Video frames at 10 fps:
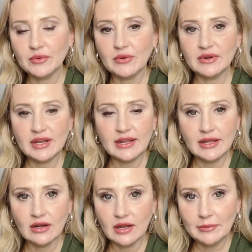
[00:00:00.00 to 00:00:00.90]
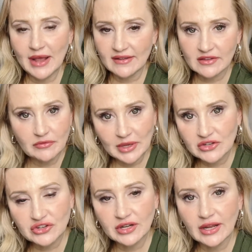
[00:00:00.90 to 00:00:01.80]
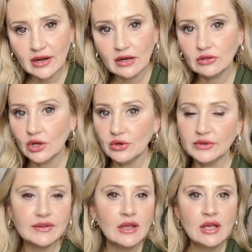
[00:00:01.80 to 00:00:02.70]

We were taking on massive patient care loads.